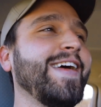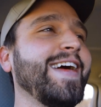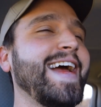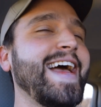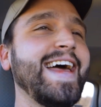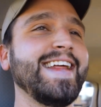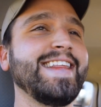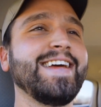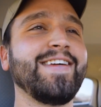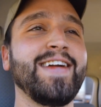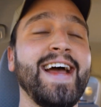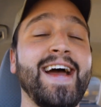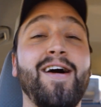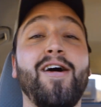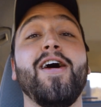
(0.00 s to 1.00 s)
we're headed there
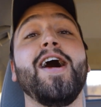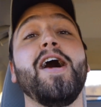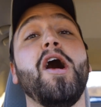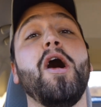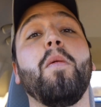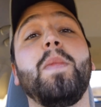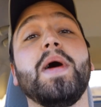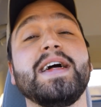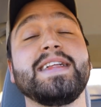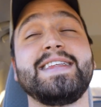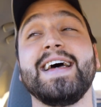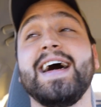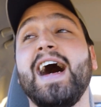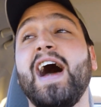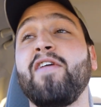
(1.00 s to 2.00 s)
now.
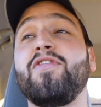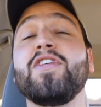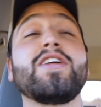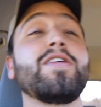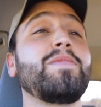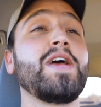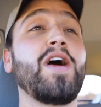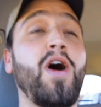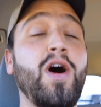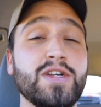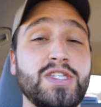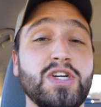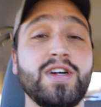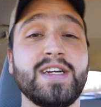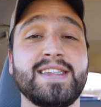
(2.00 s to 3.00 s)
But uh, I figured it'd be
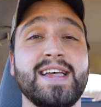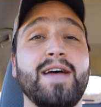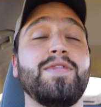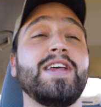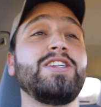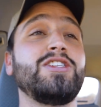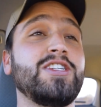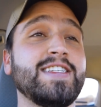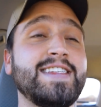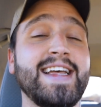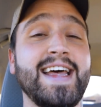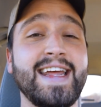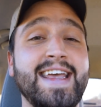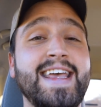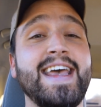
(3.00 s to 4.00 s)
also a good time. They just
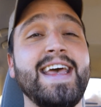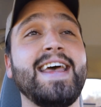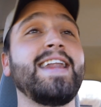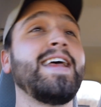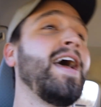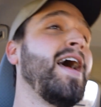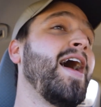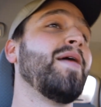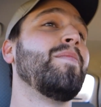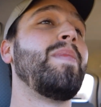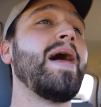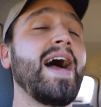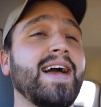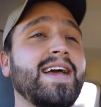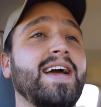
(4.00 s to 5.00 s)
had a kid
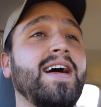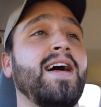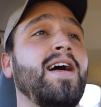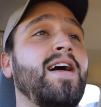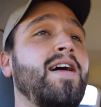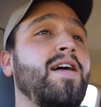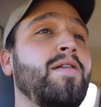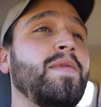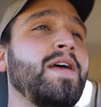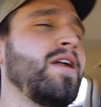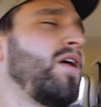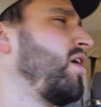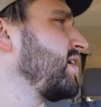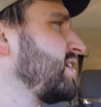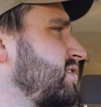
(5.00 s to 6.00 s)
back um, in
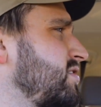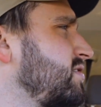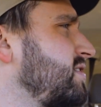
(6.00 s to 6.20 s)
August,